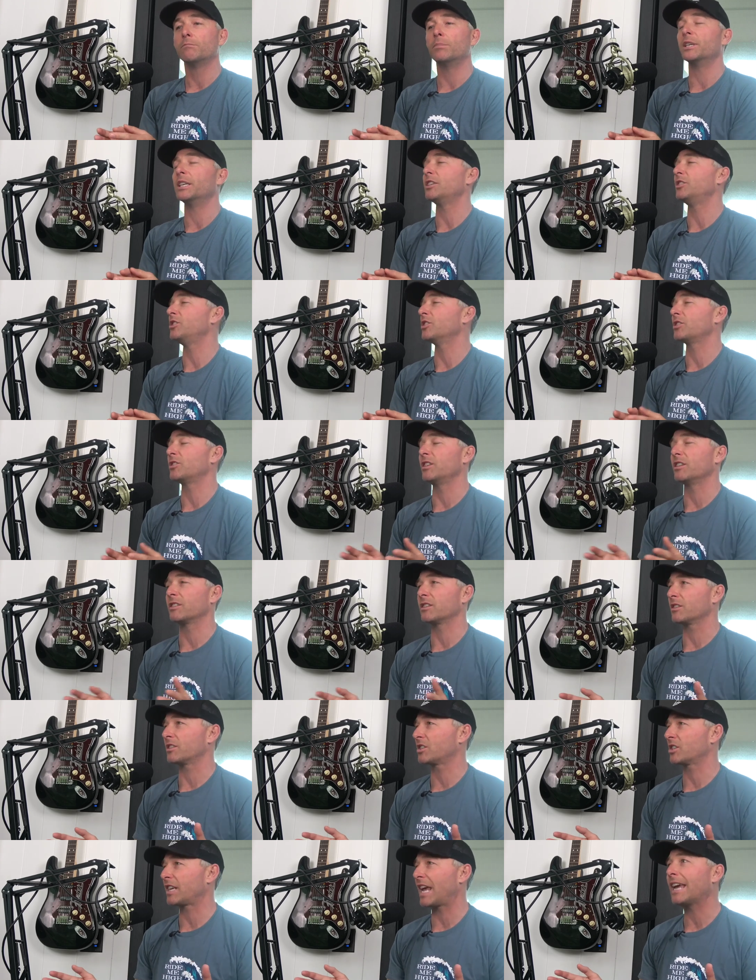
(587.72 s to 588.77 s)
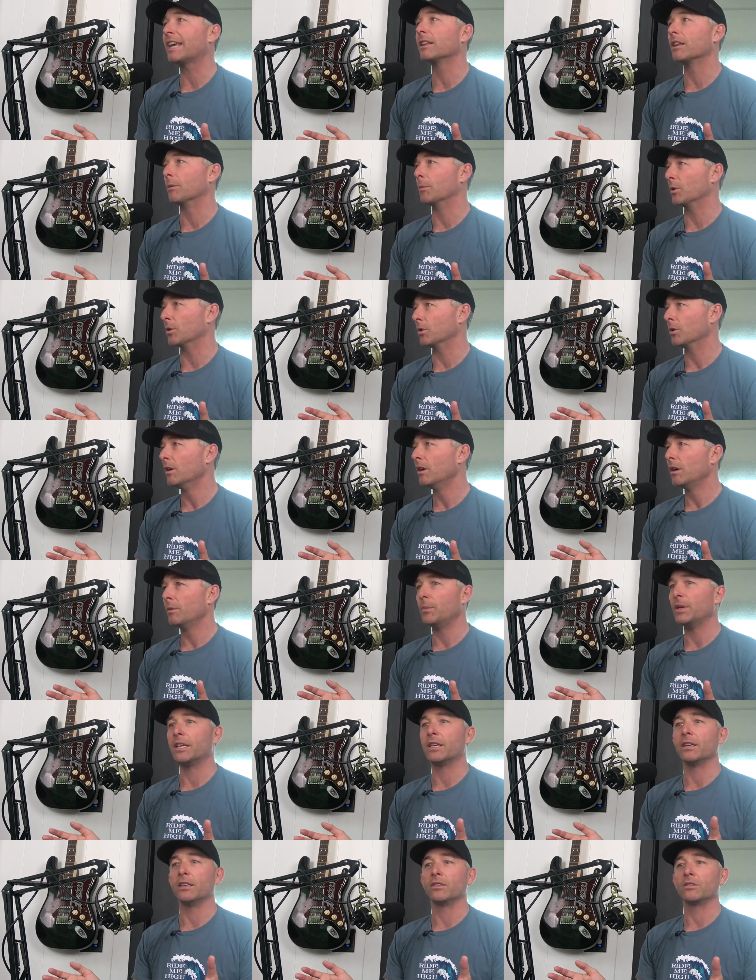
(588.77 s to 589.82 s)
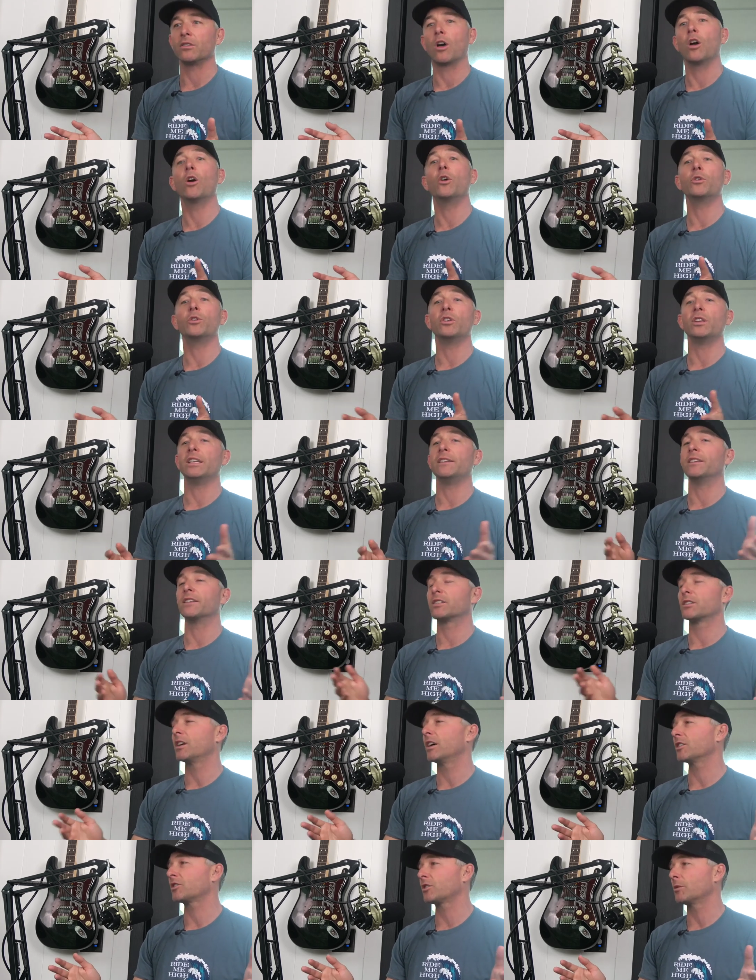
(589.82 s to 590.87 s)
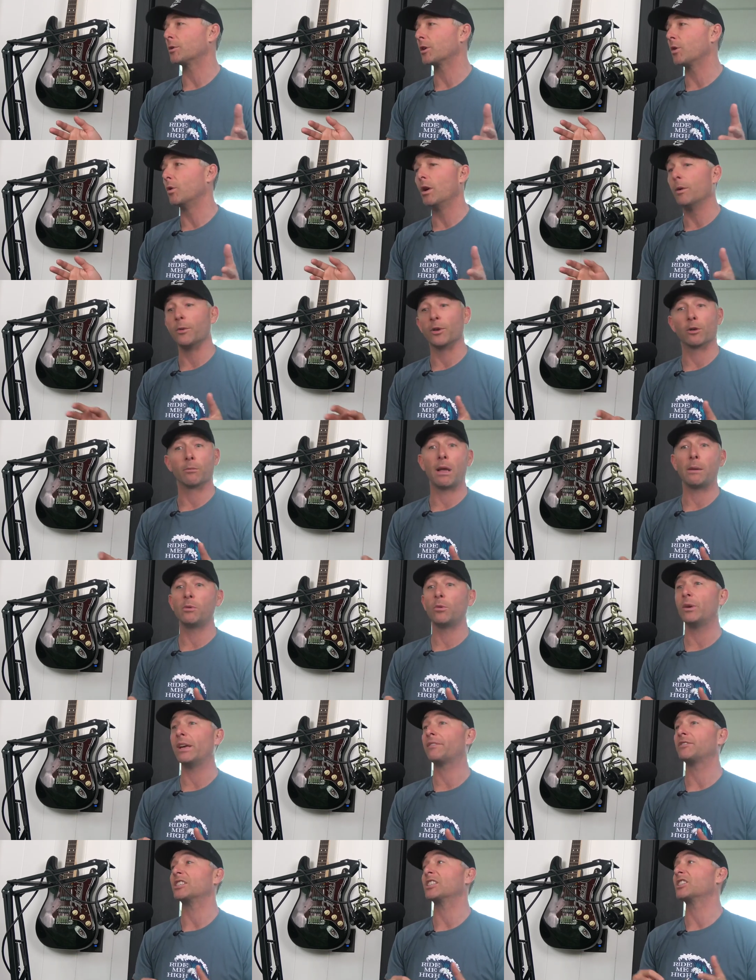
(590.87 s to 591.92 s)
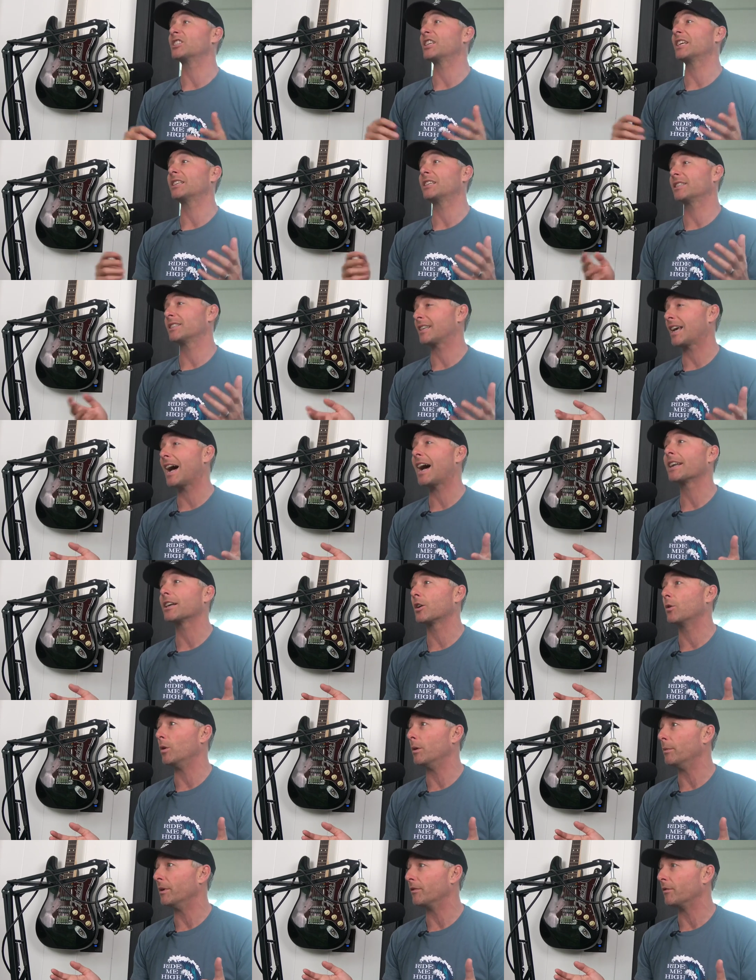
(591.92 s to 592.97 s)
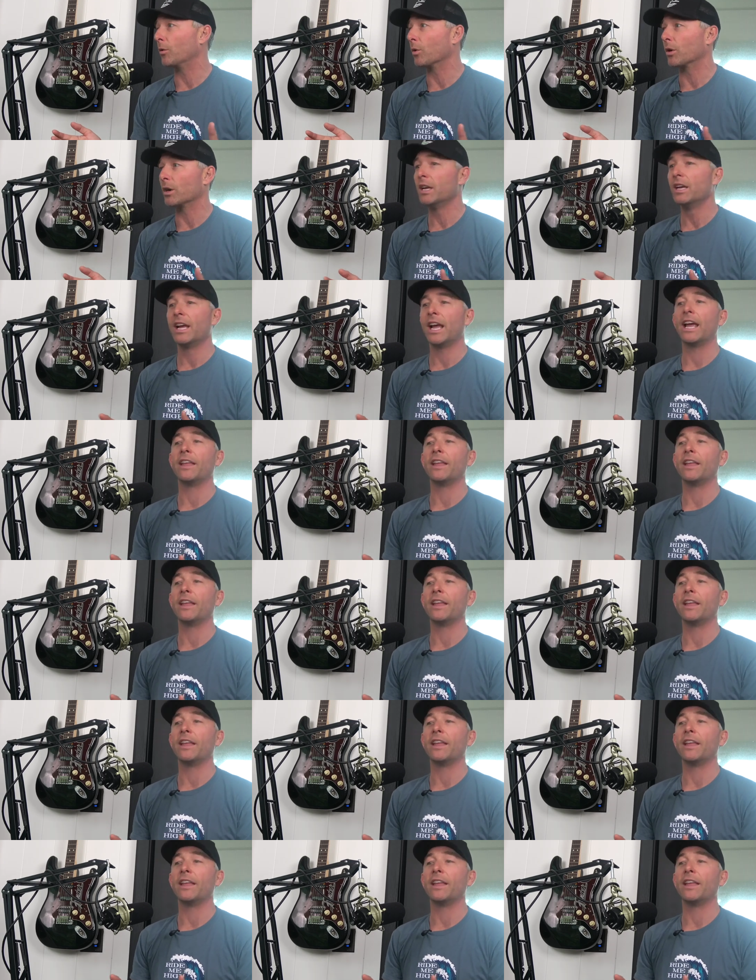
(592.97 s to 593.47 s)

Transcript: but it just isn't scalable yeah. because, oh, you need this custom equipment or maybe we have to des- design equipment for it, yep.